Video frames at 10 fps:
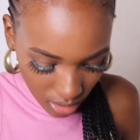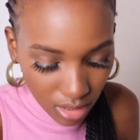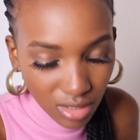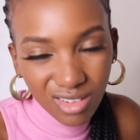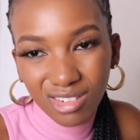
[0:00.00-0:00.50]

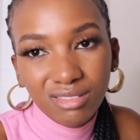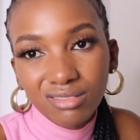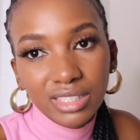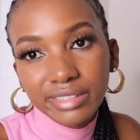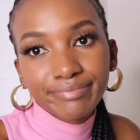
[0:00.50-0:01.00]
so
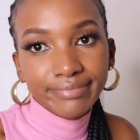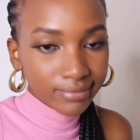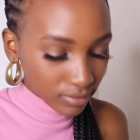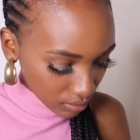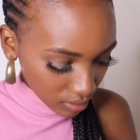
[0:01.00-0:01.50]

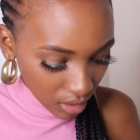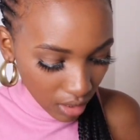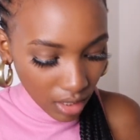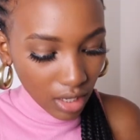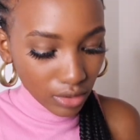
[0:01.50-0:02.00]

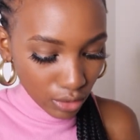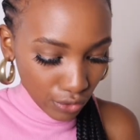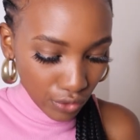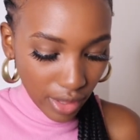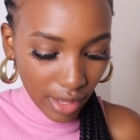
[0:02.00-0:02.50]
I don't
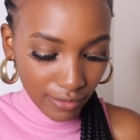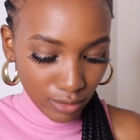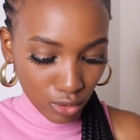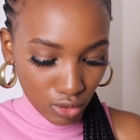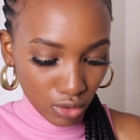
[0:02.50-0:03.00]
really have to
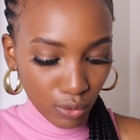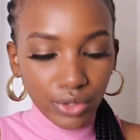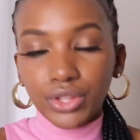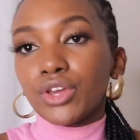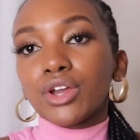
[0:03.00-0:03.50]
show
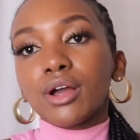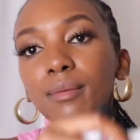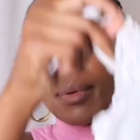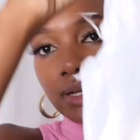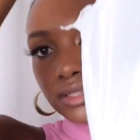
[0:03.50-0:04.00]
it,
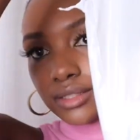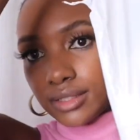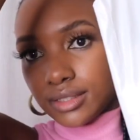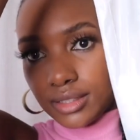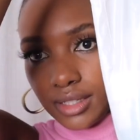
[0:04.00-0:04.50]
but
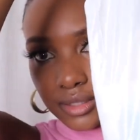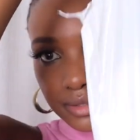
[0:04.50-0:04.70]
yeah,